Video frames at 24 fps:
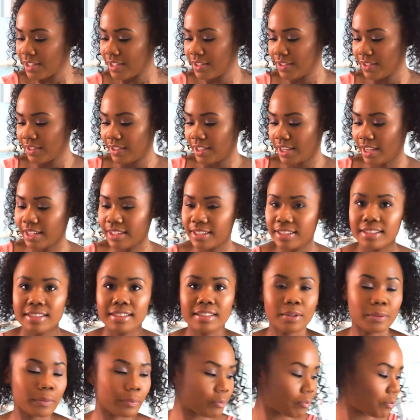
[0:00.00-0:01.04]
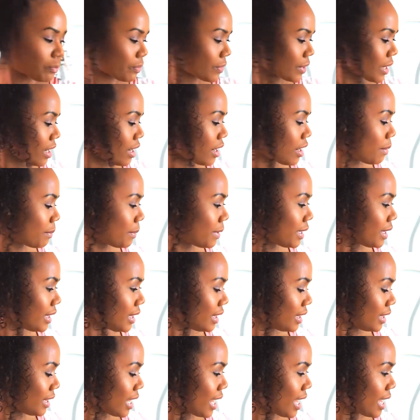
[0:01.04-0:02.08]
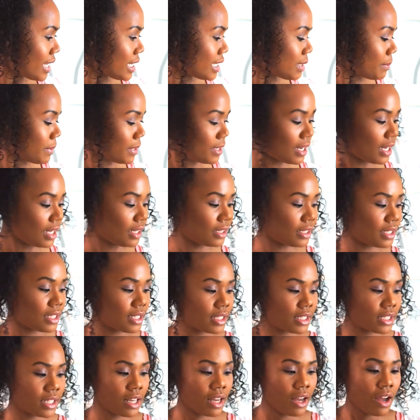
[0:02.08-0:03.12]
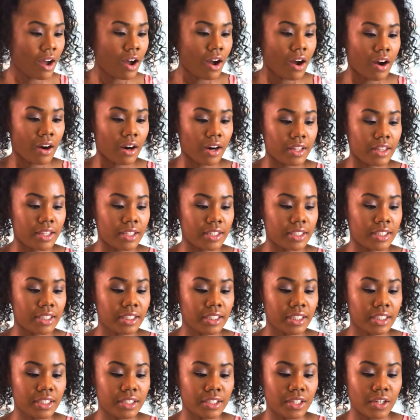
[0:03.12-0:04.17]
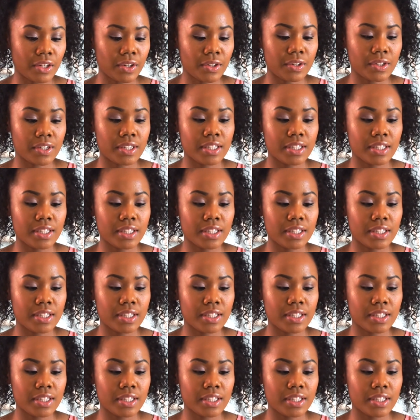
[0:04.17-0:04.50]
So yes. Last but not least are the Deer and Doe